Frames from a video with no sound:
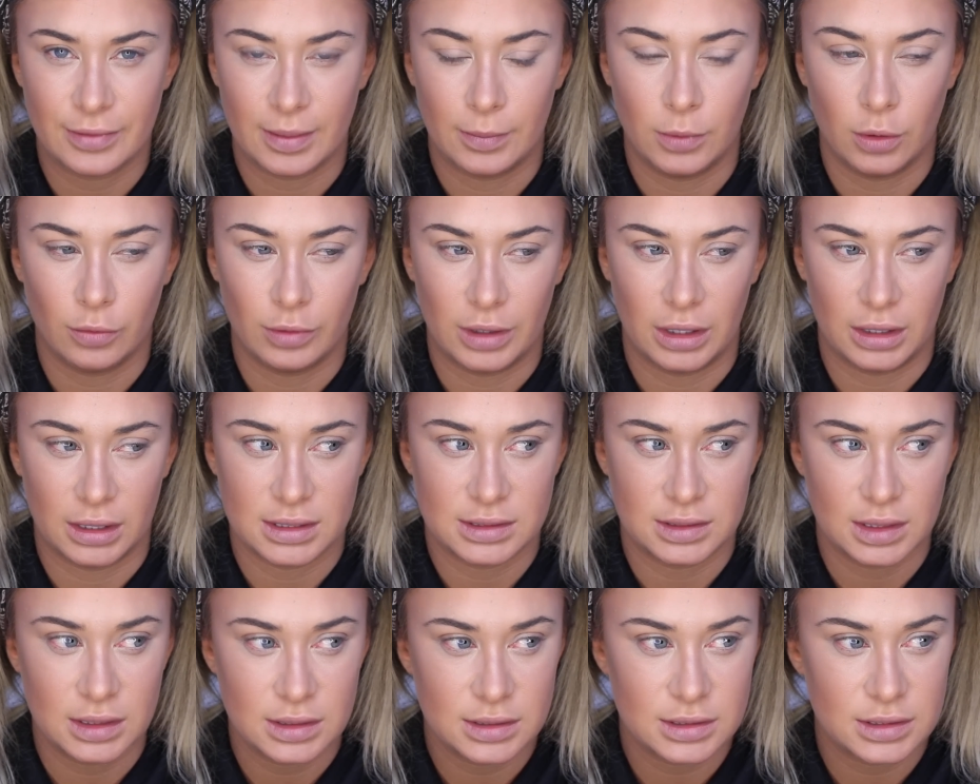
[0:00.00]
I'm not really
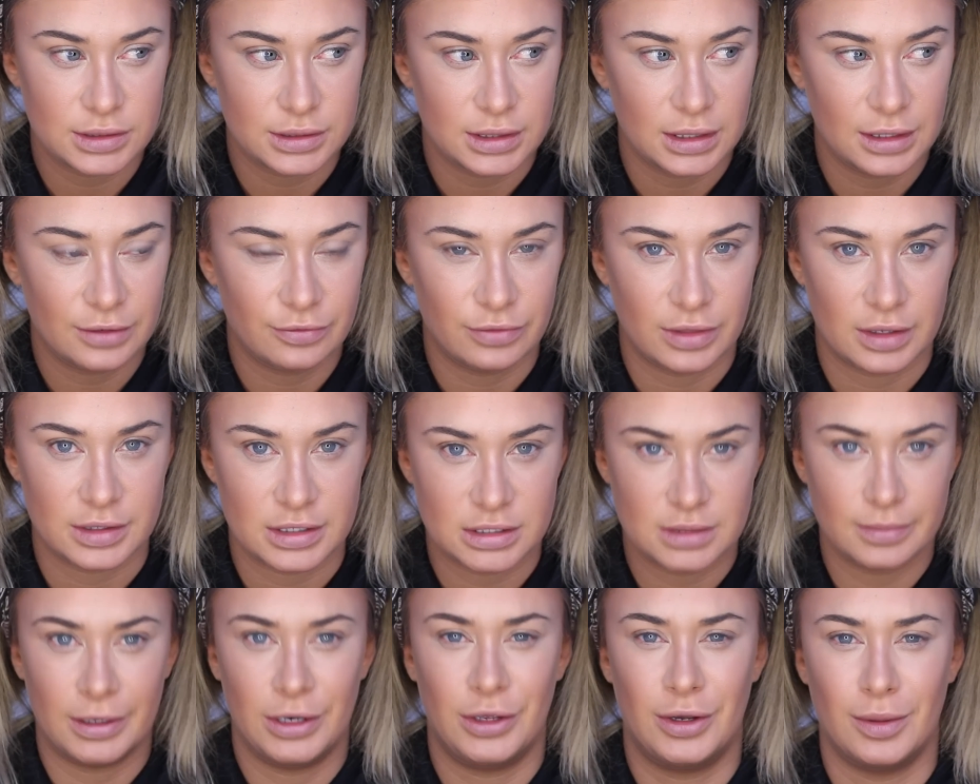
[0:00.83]
that sensitive. That
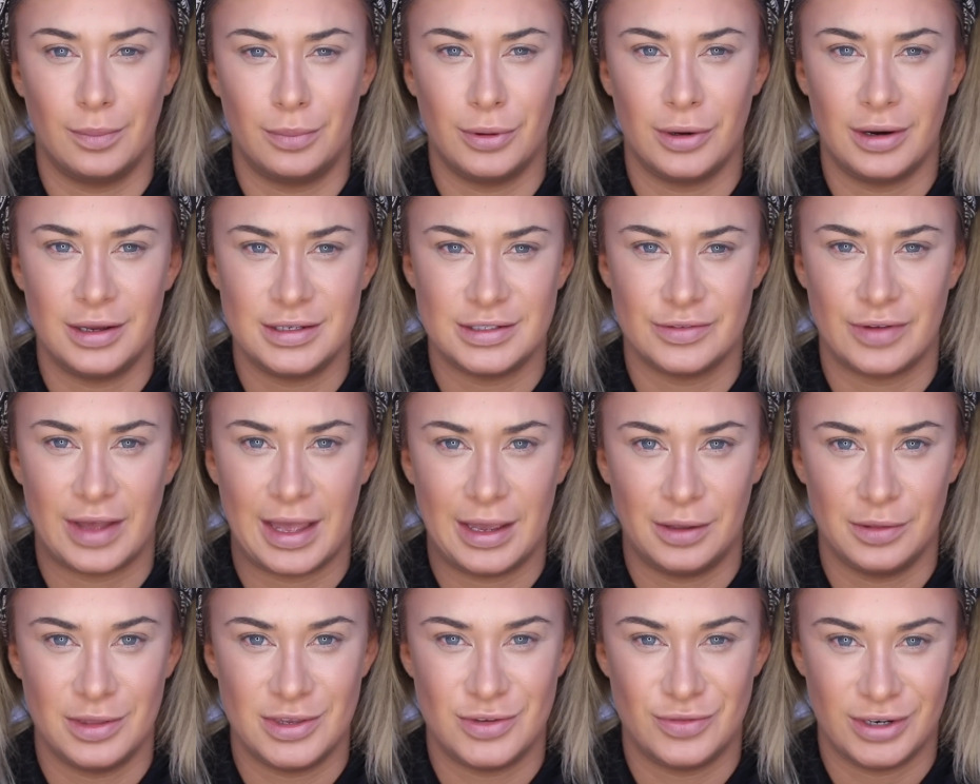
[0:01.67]
doesn't mean you can put loads of
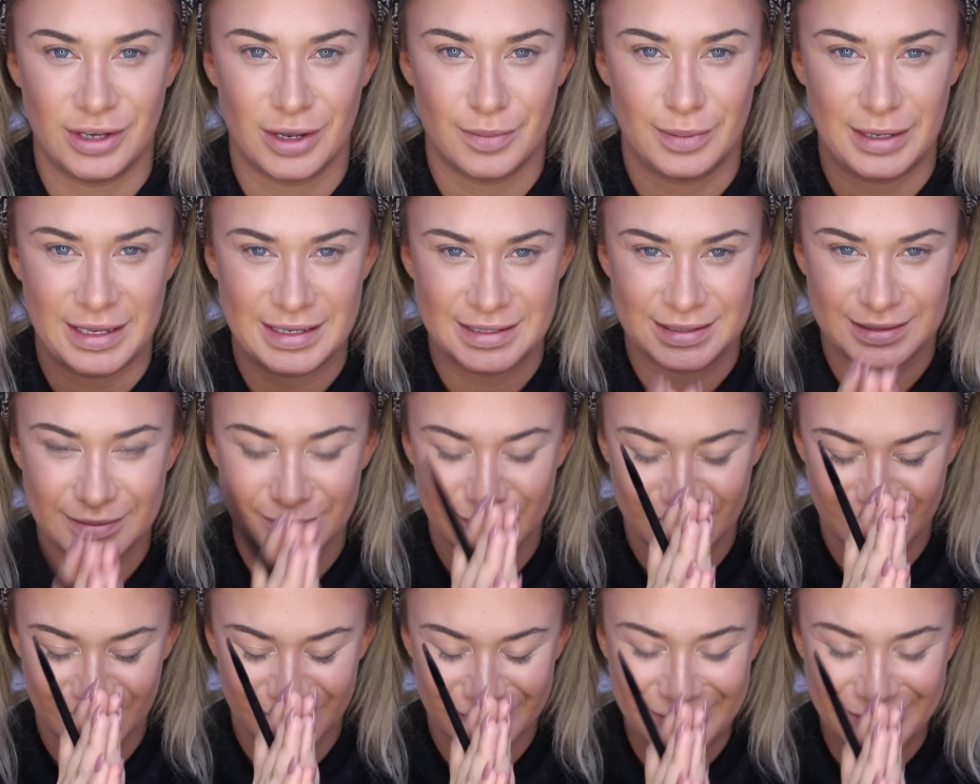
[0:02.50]
hate on this video, please.